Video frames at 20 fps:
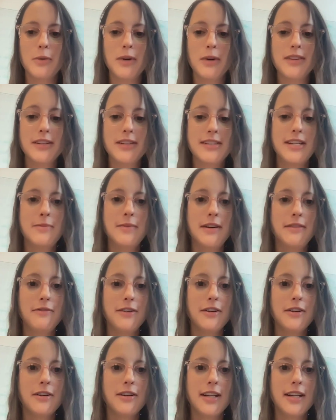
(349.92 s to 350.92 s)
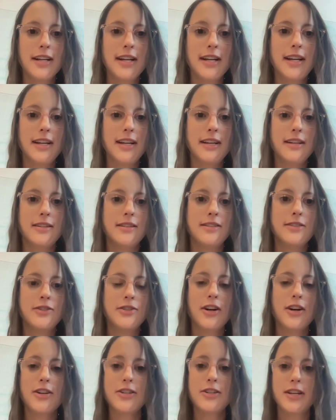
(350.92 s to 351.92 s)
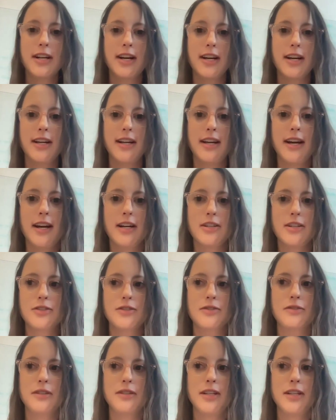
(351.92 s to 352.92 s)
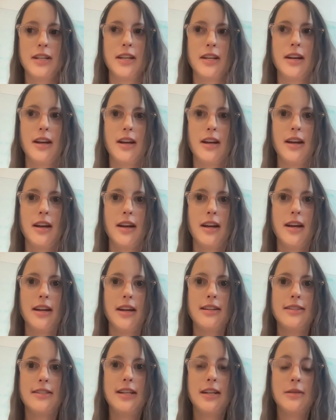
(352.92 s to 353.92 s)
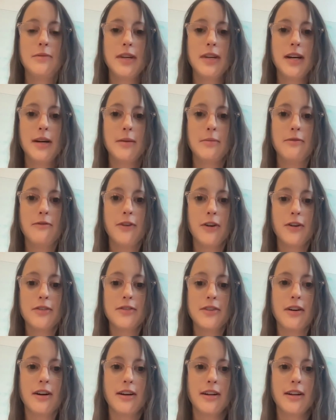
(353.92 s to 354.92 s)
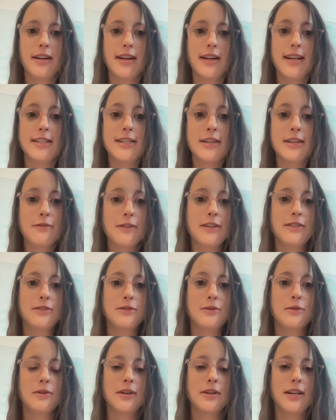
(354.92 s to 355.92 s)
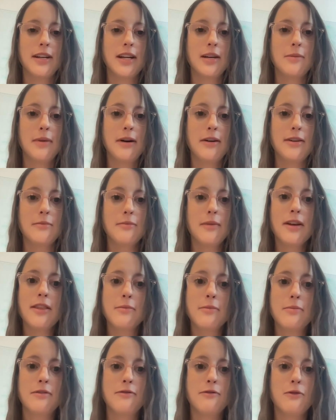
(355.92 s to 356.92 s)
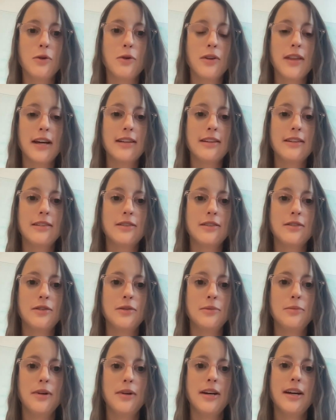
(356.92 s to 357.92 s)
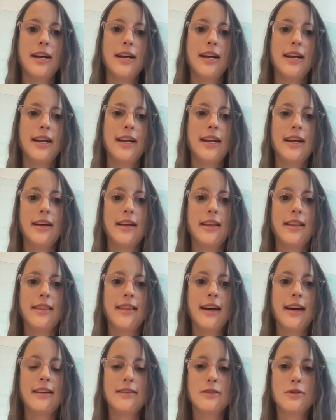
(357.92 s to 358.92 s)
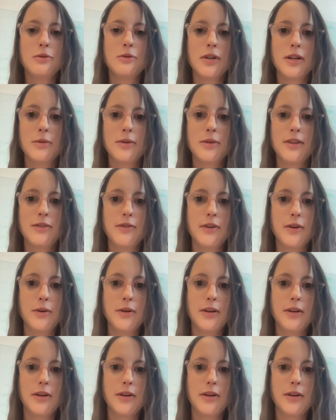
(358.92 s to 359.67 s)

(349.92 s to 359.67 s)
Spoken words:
it was a team effort, and Josh and I actually teamed up first on a different story about a month before that scoop. And that story was